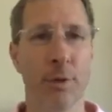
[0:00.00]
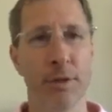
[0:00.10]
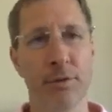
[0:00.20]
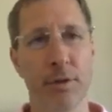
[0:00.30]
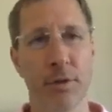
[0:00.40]

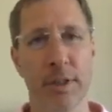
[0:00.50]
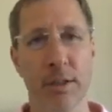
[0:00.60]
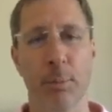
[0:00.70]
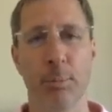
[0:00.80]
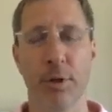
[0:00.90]
So that's the
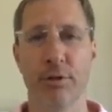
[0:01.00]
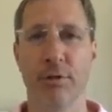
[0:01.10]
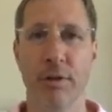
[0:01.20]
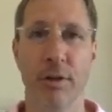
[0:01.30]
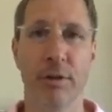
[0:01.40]
delete
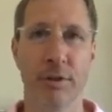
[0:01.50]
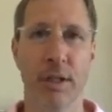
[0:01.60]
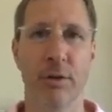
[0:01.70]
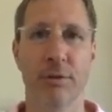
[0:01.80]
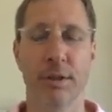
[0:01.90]
operation in a
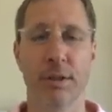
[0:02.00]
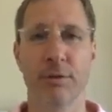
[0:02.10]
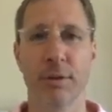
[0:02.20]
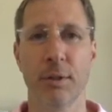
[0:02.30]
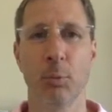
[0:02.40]
nutshell.
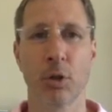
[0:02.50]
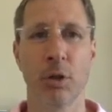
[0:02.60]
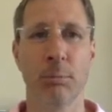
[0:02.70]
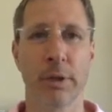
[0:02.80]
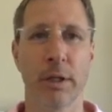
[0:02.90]
It's actually a little
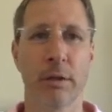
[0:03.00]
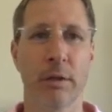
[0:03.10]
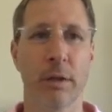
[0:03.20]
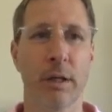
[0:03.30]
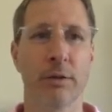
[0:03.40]
more
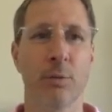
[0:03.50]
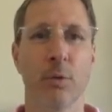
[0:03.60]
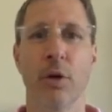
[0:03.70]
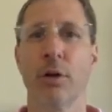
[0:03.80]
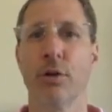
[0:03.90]
complicated than
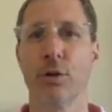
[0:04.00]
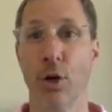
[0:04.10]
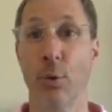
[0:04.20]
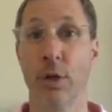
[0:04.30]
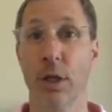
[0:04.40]
that, so we're not
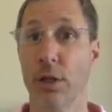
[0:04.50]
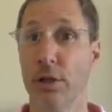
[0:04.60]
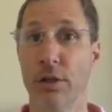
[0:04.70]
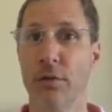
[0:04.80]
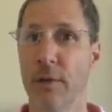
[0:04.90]
going to code
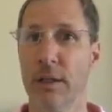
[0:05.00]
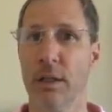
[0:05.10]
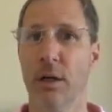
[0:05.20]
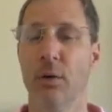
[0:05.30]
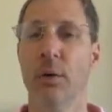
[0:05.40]
it in this
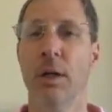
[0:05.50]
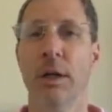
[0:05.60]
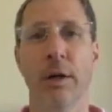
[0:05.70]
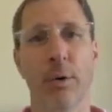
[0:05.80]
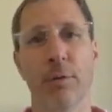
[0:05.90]

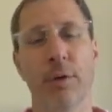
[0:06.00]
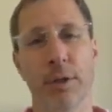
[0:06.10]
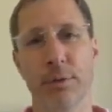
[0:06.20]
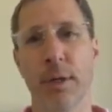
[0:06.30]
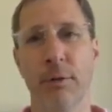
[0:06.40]
video.
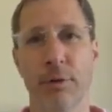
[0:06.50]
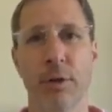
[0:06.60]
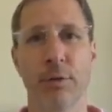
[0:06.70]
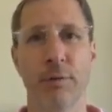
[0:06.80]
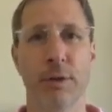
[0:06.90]
However, I do
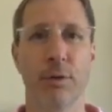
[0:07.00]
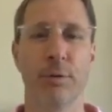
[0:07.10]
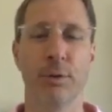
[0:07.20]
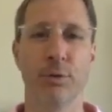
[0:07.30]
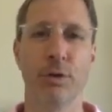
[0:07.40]
have another
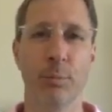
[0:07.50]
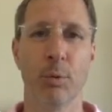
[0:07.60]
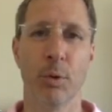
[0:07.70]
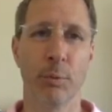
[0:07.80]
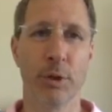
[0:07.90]
video on
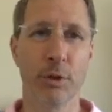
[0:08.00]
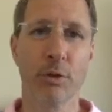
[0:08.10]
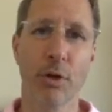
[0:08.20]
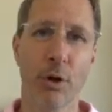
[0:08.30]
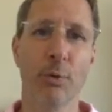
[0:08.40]
YouTube where
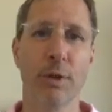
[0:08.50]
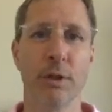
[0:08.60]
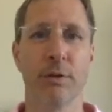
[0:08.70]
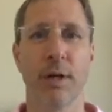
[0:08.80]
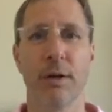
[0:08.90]
we
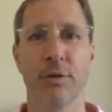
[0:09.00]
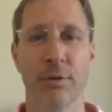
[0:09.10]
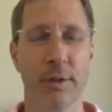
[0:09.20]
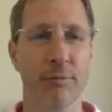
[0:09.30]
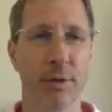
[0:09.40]
code the
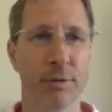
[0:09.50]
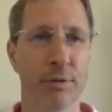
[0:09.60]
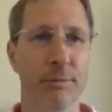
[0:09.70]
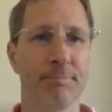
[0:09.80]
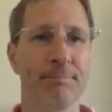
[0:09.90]
entire delete
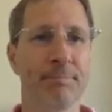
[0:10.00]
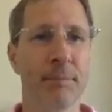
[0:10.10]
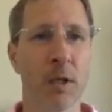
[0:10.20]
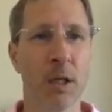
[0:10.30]
function.